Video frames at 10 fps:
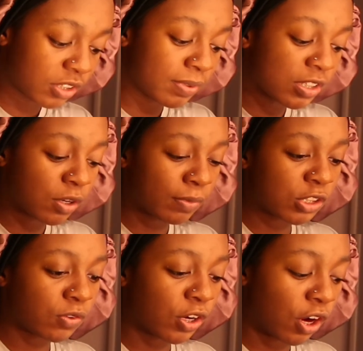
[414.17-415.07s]
just been so
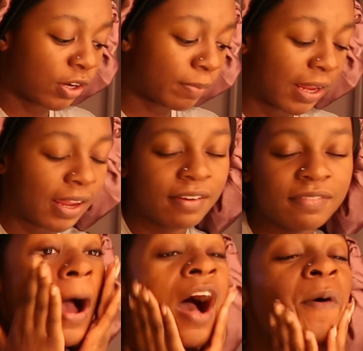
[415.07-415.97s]
much going on in my
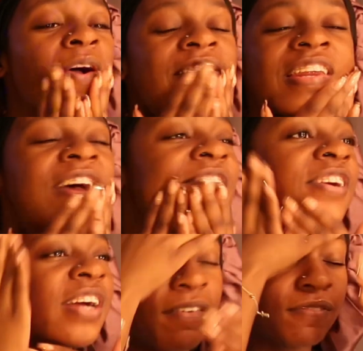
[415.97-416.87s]
life. I would
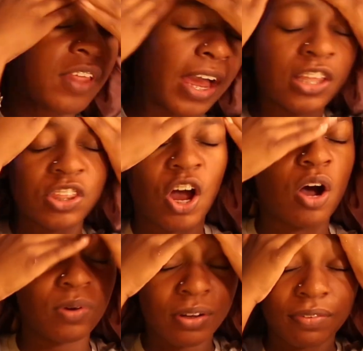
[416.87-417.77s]
never have like
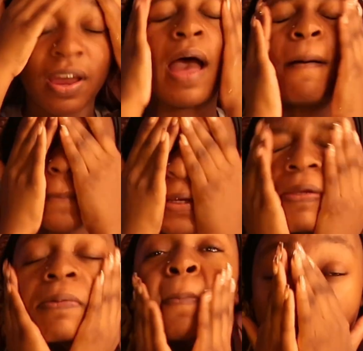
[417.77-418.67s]
thought would have
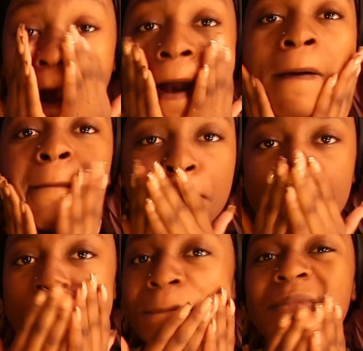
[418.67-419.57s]
happened.
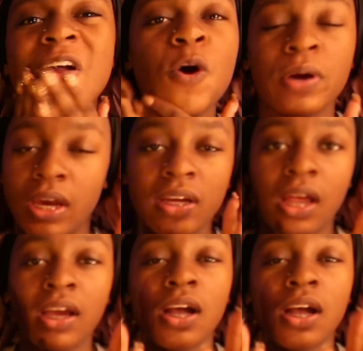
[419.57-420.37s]
Okay, like